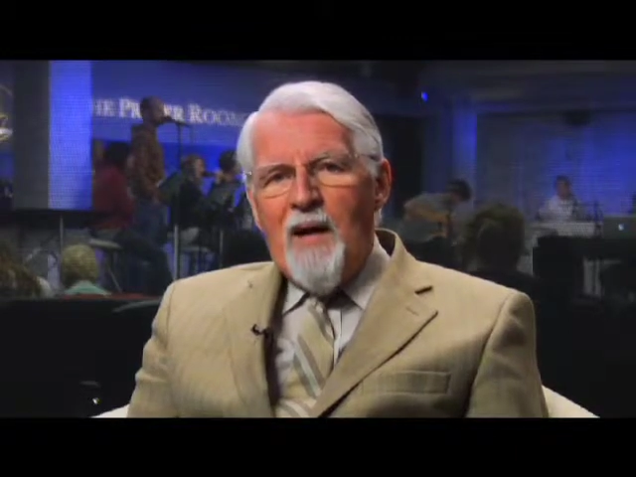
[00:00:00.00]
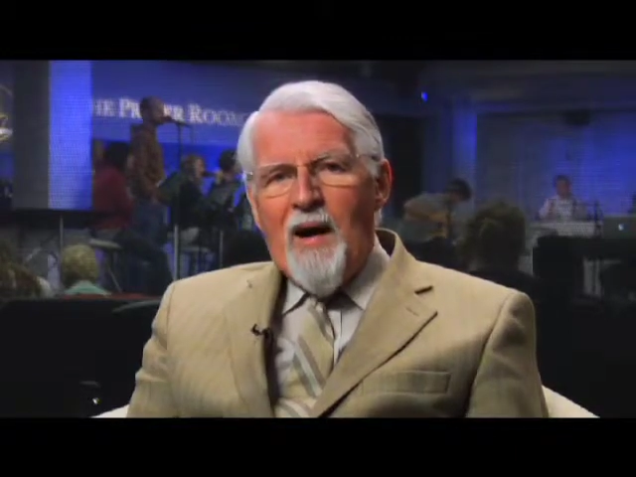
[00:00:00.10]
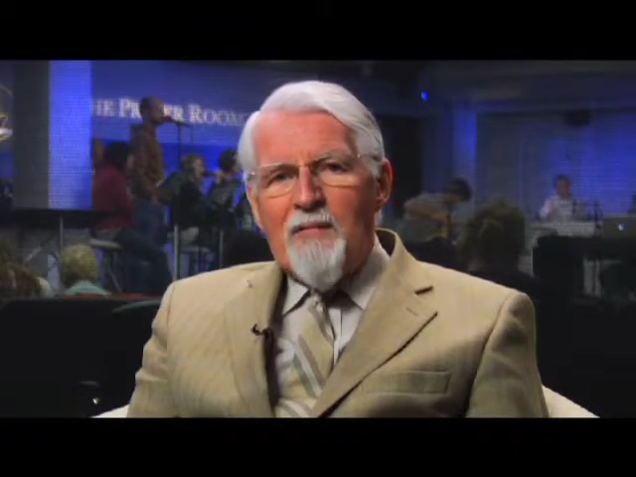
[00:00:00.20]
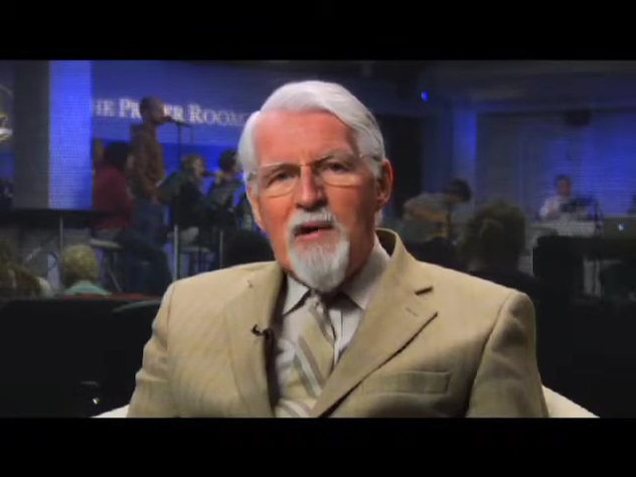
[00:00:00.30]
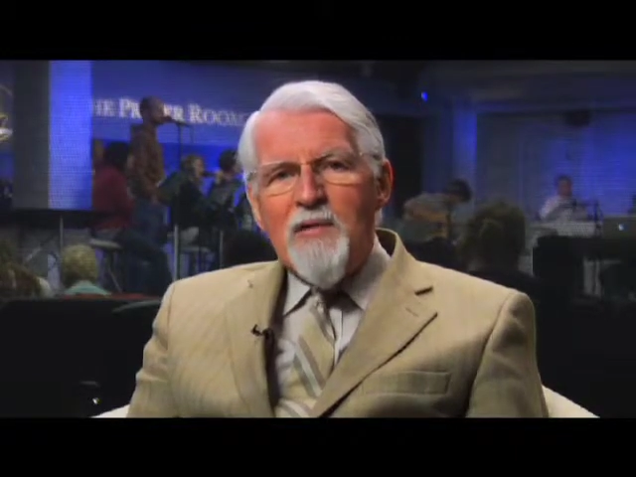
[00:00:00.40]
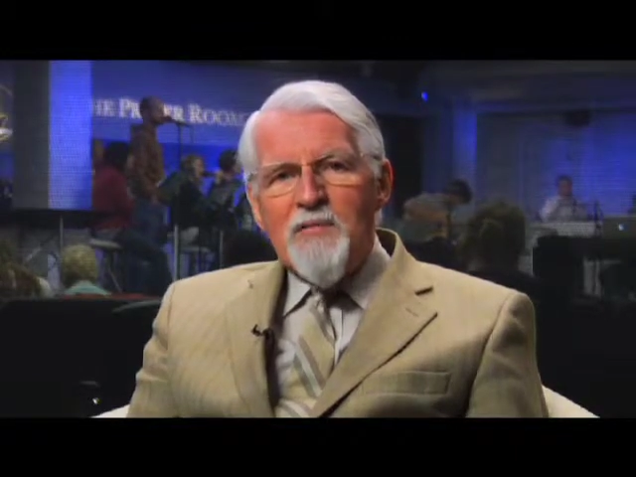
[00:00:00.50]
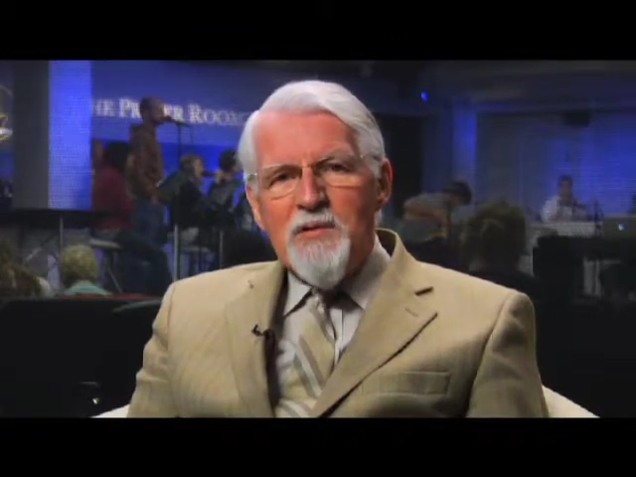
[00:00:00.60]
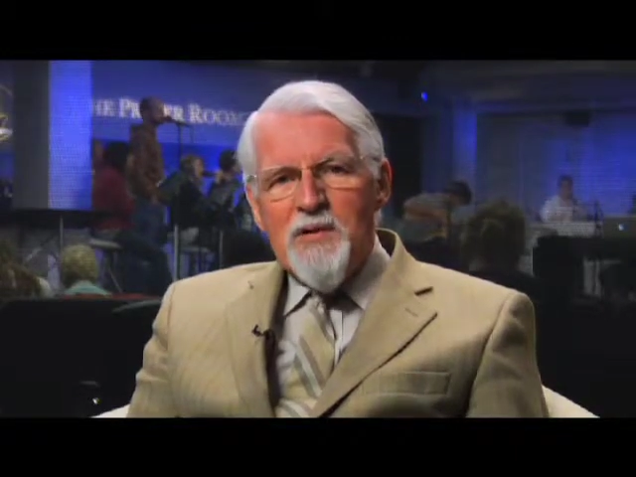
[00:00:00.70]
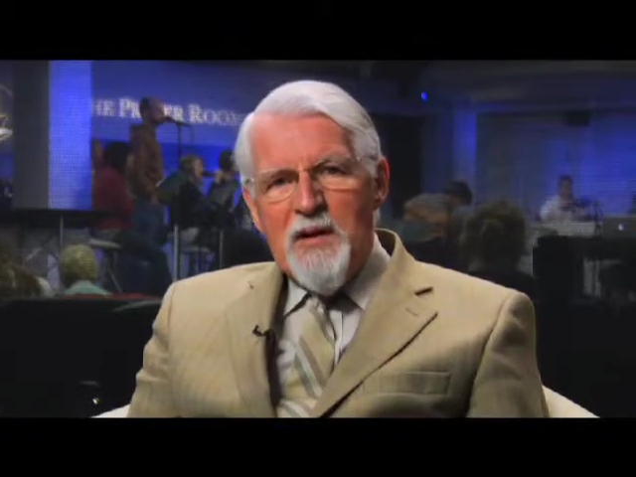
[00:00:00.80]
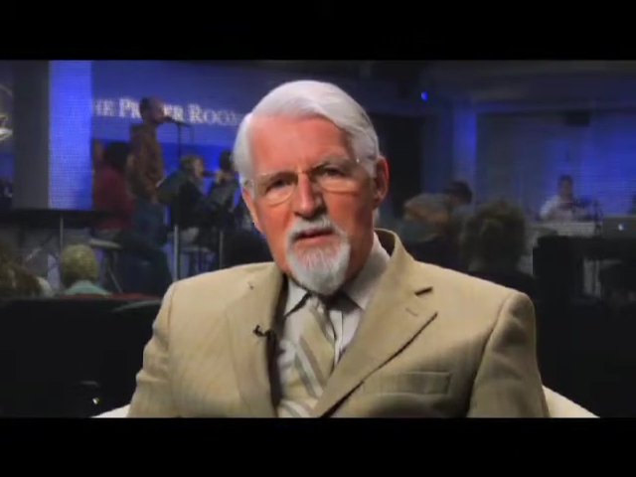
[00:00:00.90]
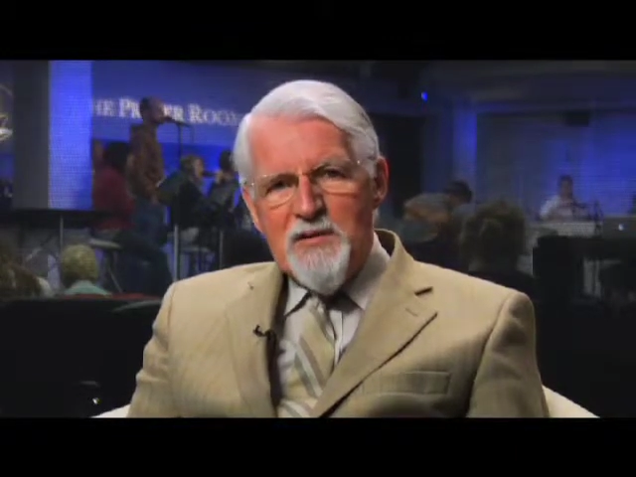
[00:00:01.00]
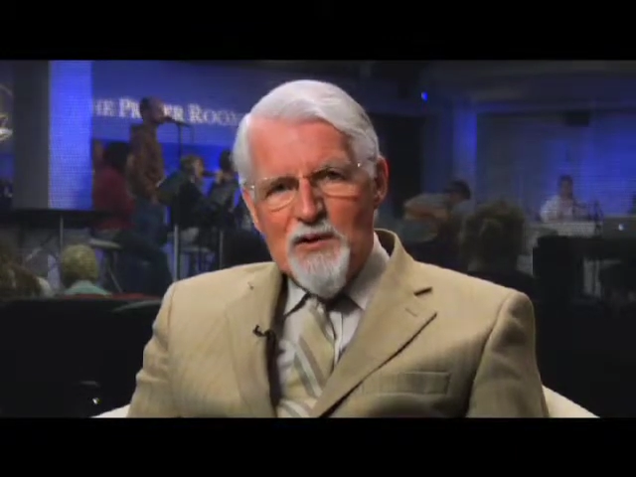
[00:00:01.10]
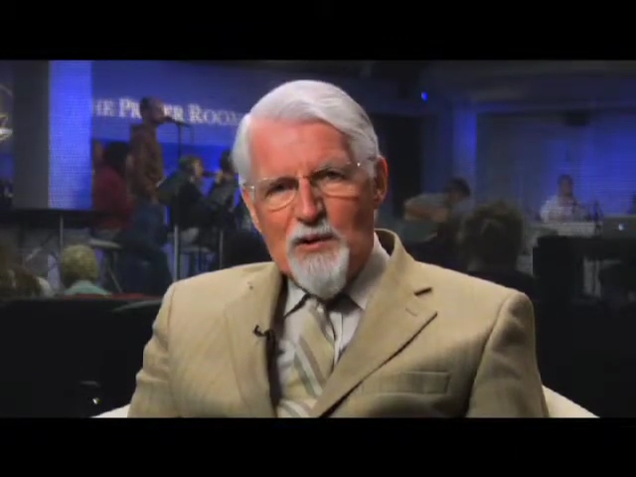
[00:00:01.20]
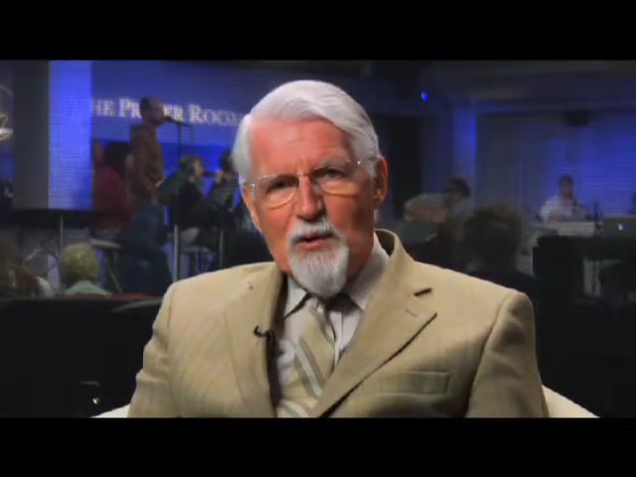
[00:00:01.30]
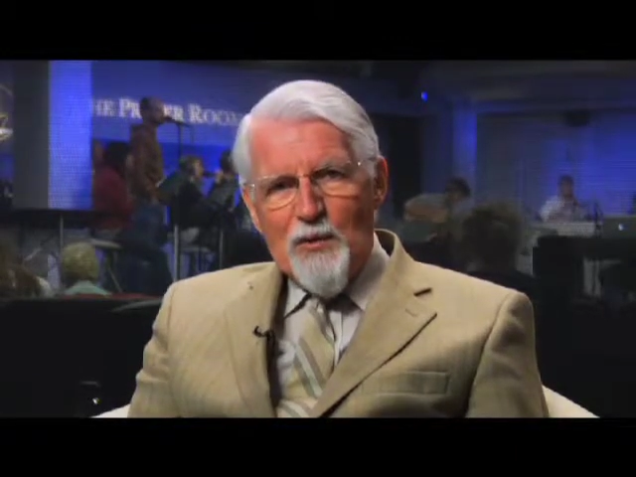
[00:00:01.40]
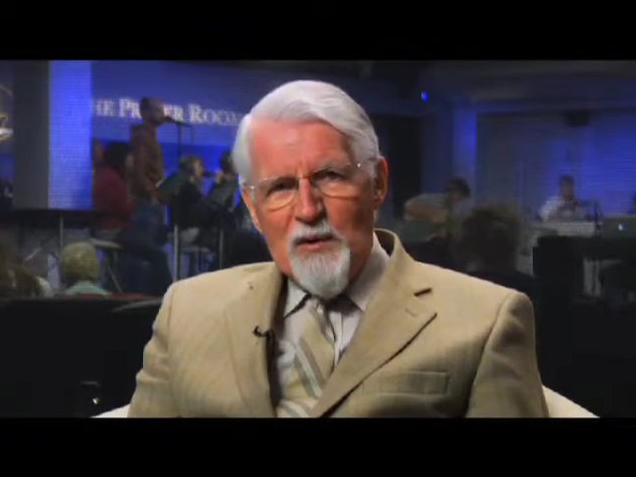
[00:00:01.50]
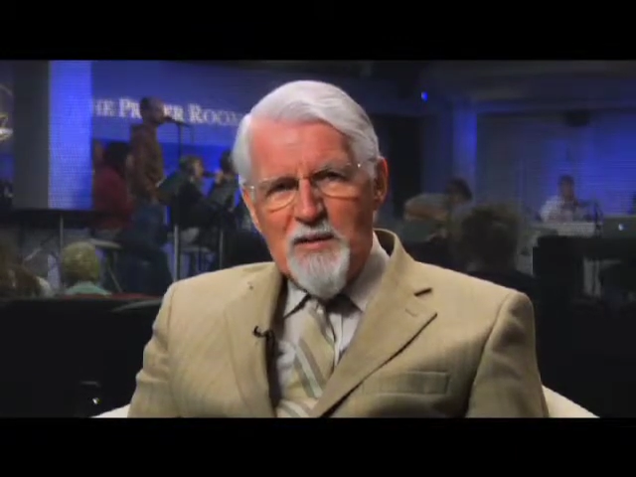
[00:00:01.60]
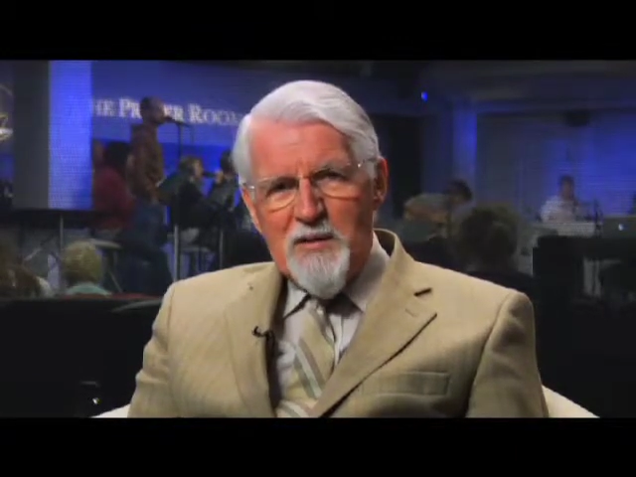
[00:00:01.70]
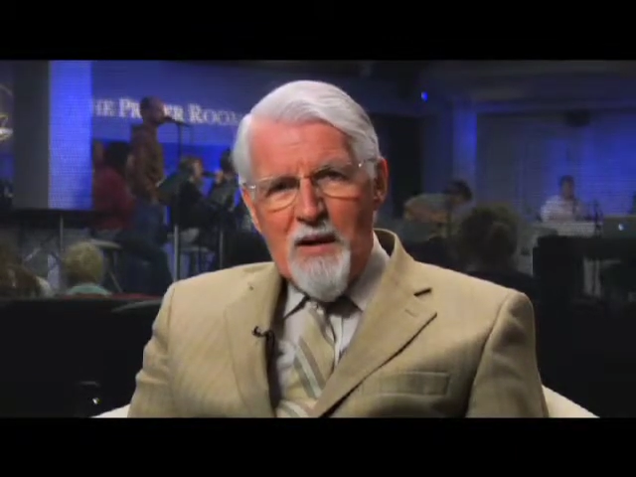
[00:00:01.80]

I've even dared to call it